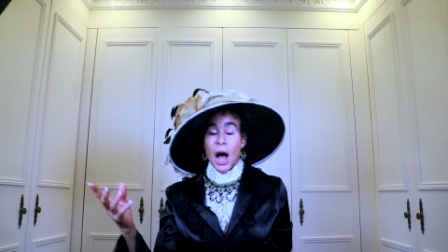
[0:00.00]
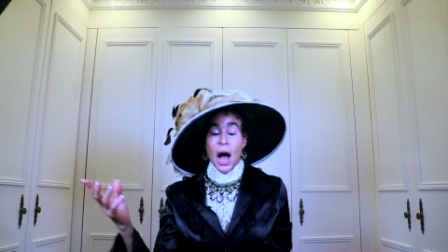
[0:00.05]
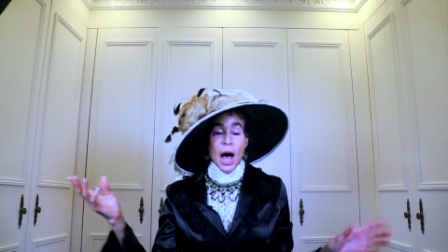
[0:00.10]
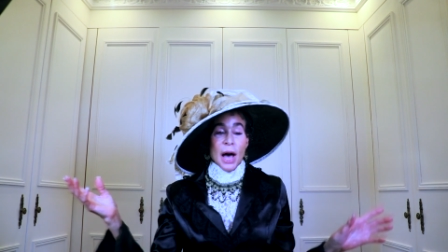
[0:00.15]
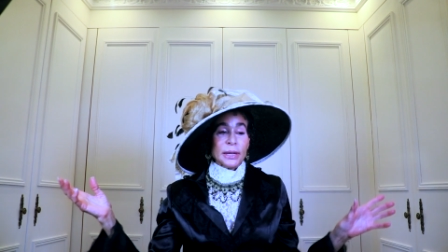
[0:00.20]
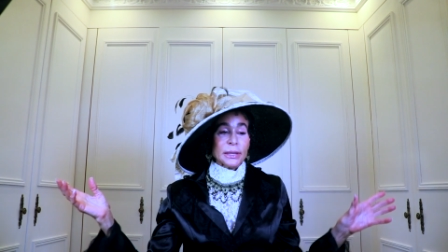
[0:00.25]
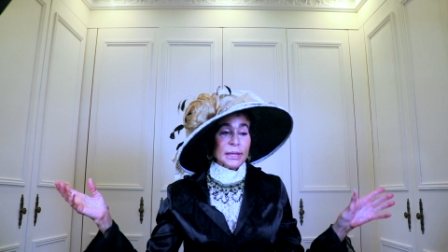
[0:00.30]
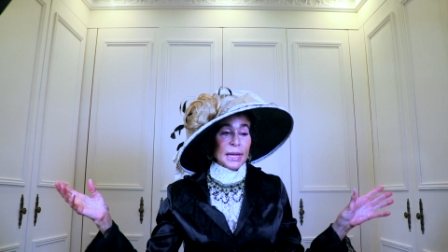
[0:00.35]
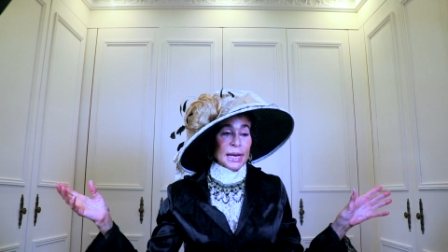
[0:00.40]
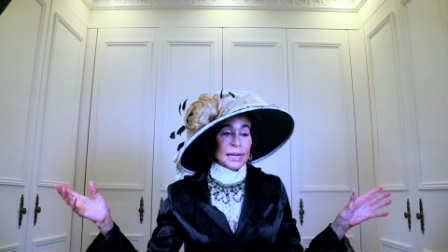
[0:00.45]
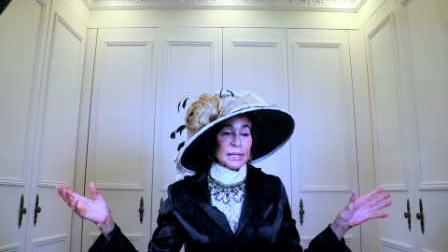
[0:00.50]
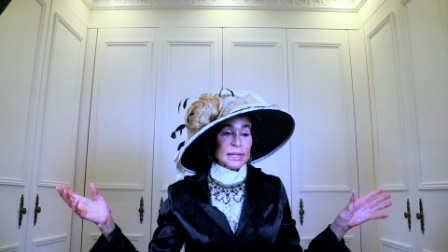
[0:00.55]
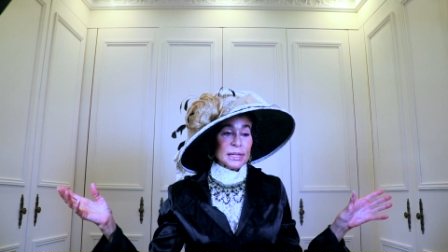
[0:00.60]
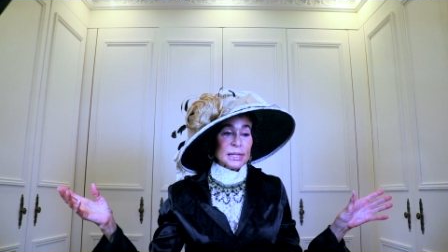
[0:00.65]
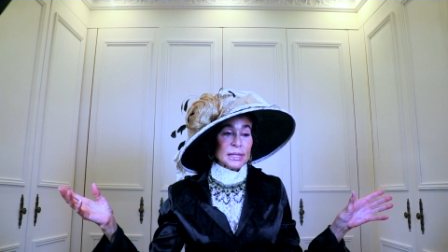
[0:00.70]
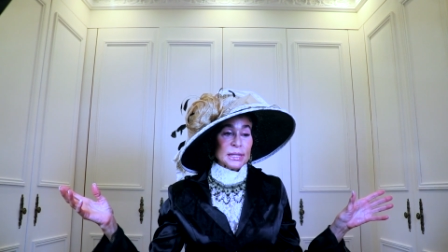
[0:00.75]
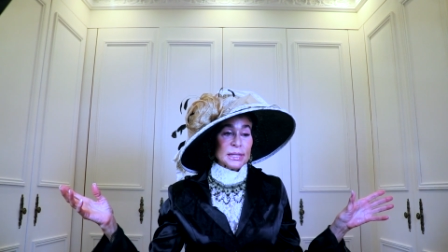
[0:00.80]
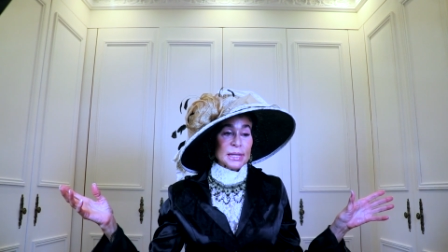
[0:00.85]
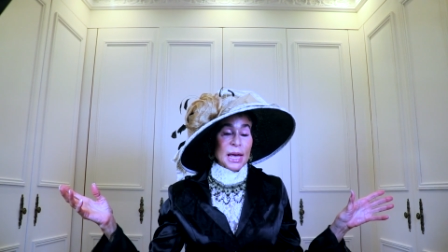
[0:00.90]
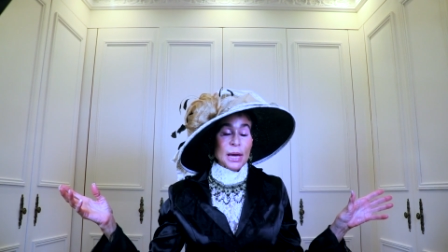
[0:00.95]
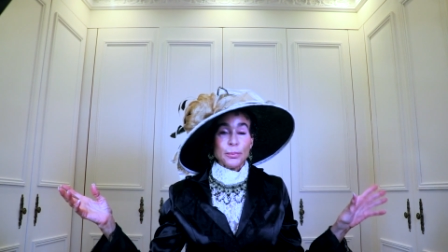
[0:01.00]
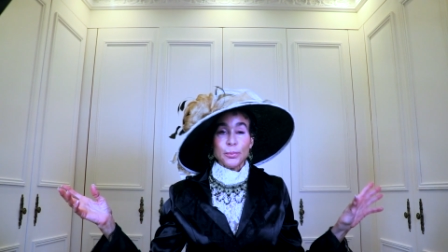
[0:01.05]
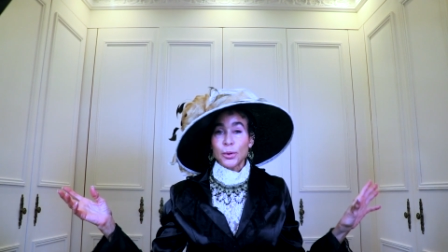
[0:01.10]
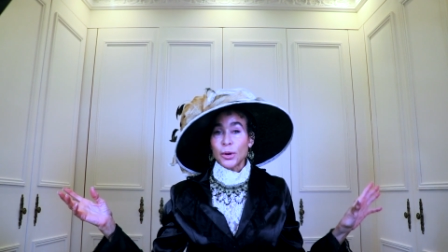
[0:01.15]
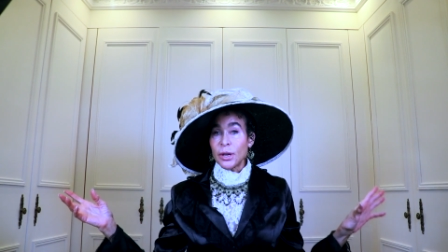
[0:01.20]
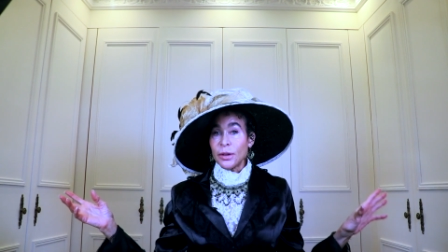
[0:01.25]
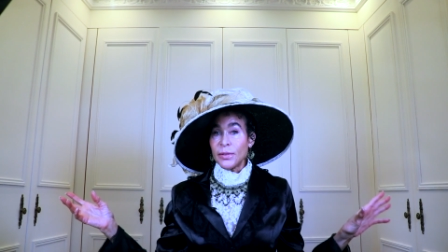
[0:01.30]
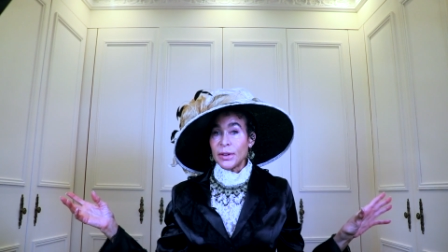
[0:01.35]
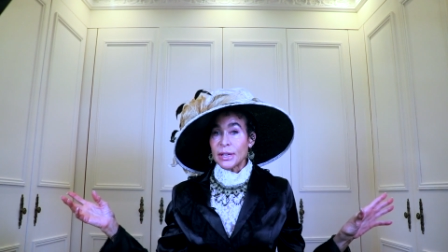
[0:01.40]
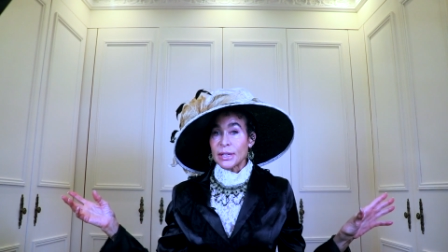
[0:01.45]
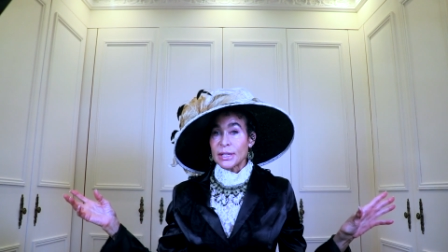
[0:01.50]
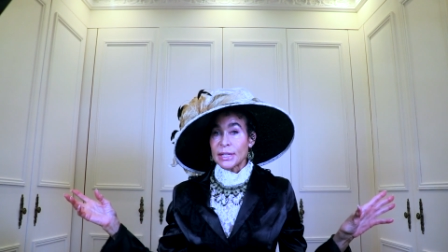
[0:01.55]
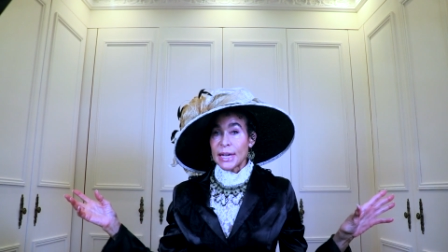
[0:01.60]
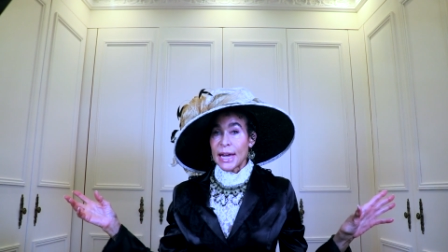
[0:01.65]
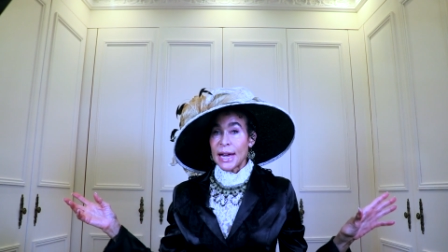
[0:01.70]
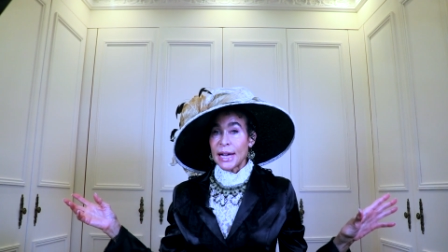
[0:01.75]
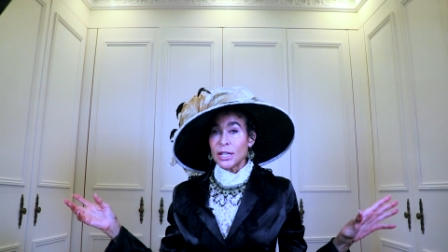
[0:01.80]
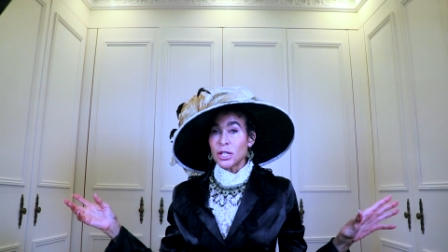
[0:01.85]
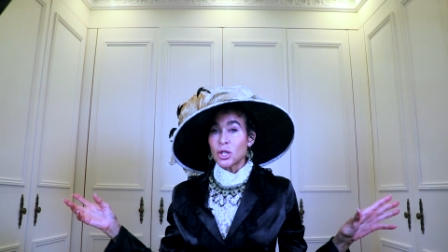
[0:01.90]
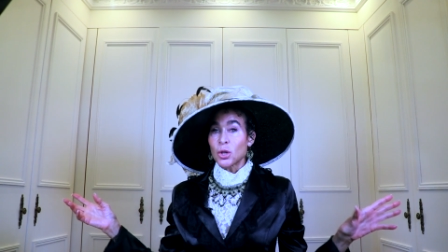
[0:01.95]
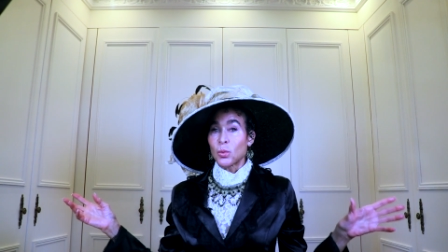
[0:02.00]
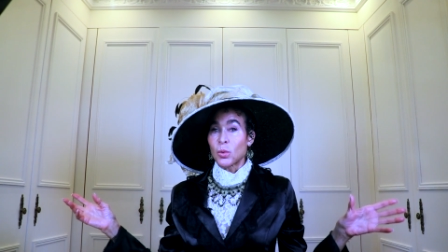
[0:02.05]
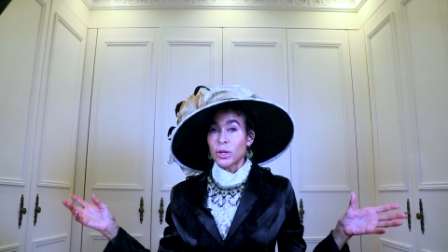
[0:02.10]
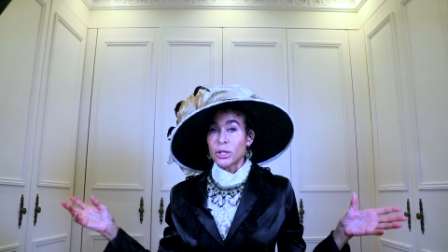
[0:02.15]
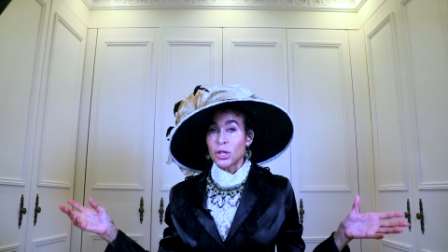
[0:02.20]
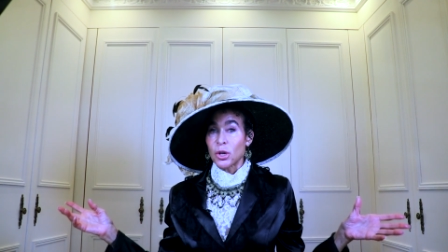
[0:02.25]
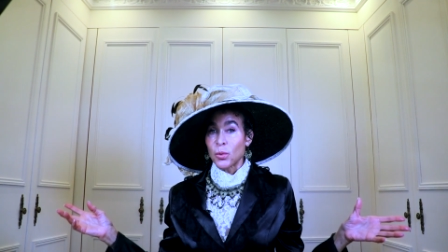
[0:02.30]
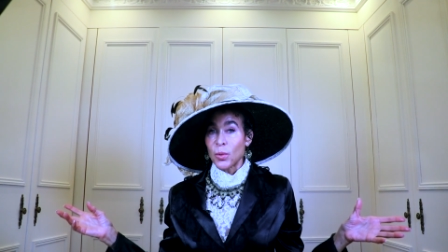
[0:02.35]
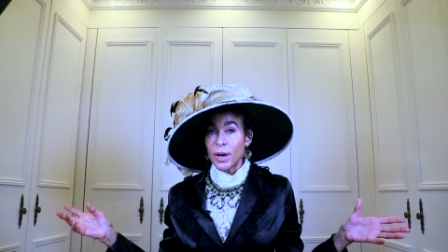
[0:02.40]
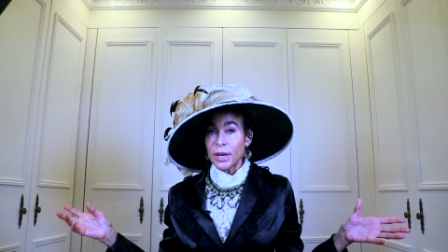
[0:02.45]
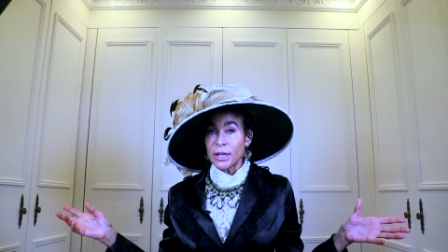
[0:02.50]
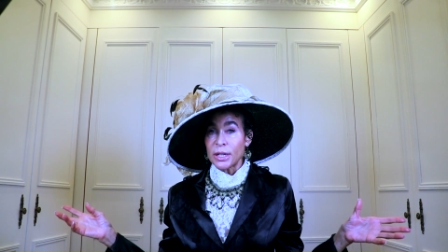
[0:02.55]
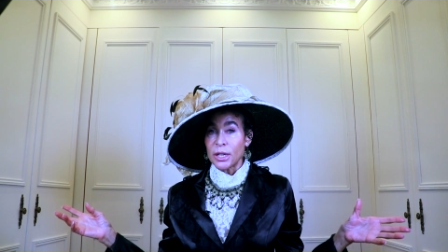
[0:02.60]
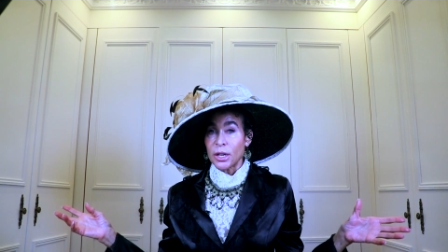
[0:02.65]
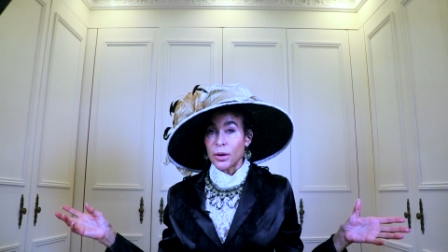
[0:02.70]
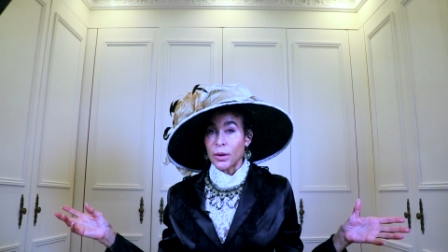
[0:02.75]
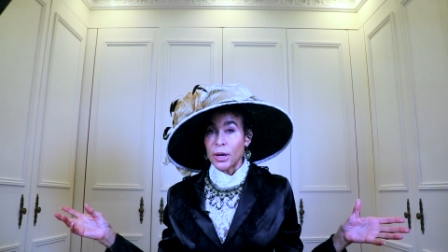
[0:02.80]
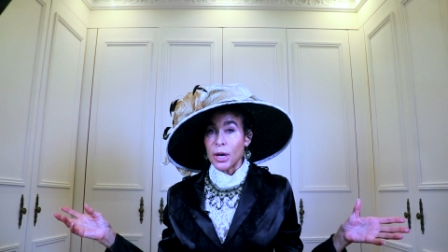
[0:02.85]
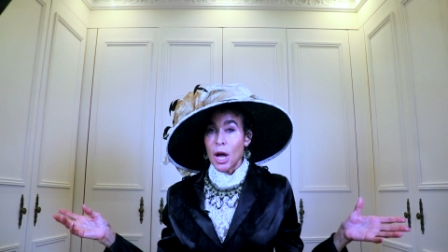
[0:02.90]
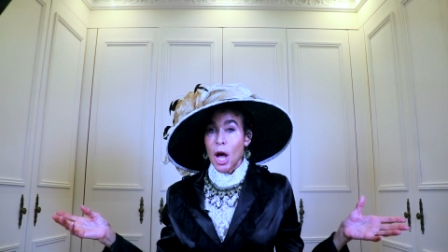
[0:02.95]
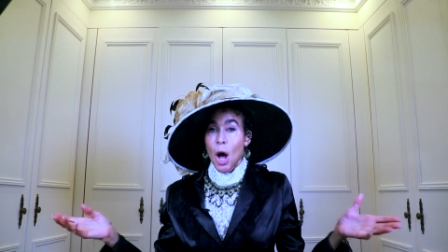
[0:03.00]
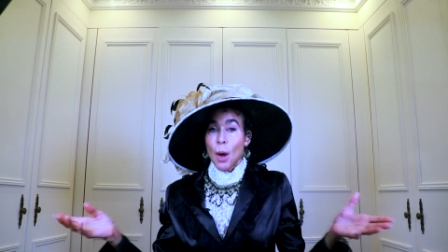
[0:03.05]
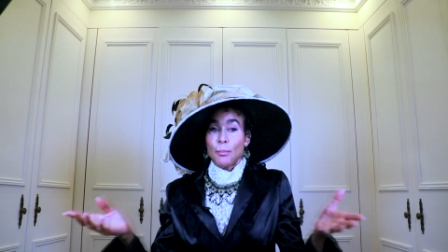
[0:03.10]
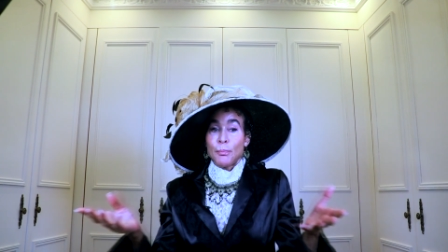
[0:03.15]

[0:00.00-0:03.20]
unless that previous cancer was hereditary,